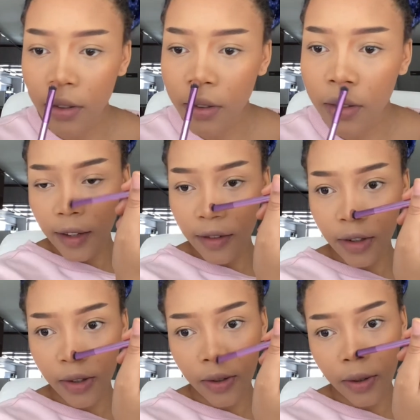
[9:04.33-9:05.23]
Even
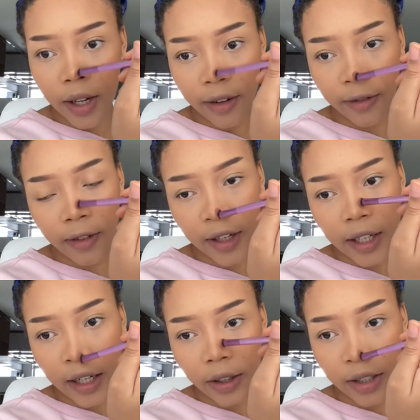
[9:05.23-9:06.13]
though I figured
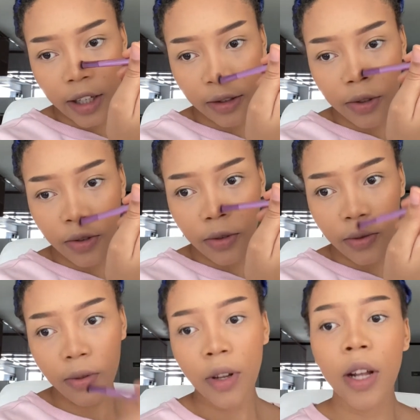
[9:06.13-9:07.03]
out how to
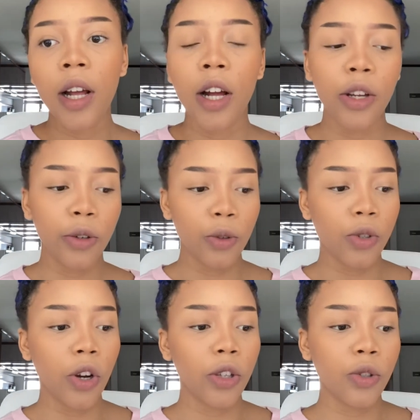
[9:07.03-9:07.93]
do a nose
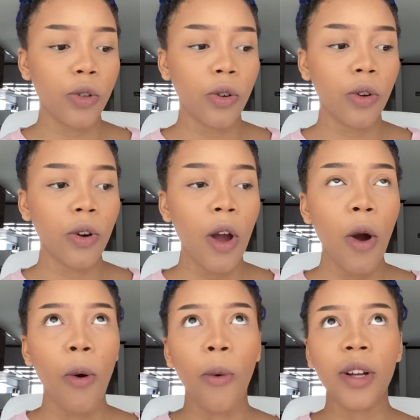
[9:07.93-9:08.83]
contour,
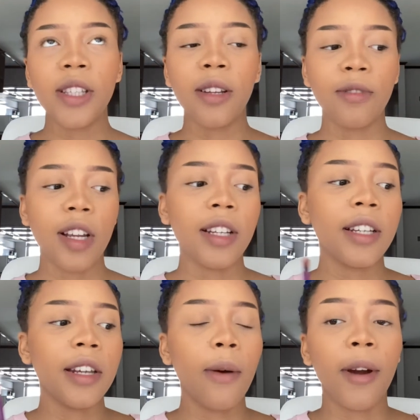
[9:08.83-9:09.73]
once I've done it,
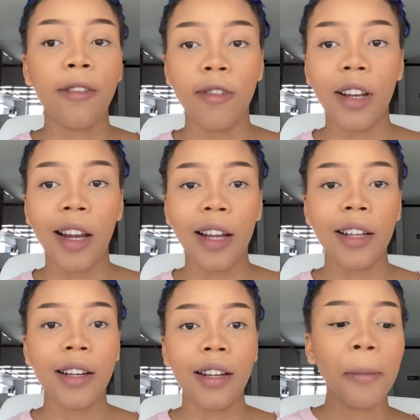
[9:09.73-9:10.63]
now I feel like
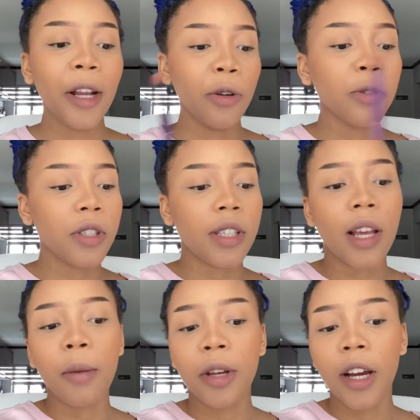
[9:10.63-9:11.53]
my nose is
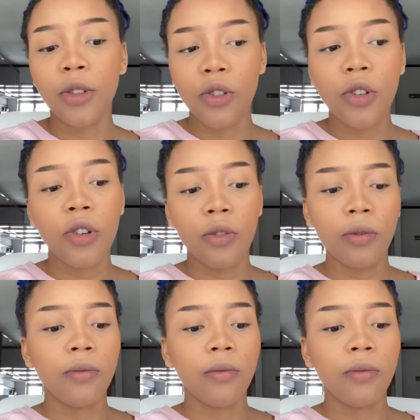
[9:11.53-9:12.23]
coming out skew.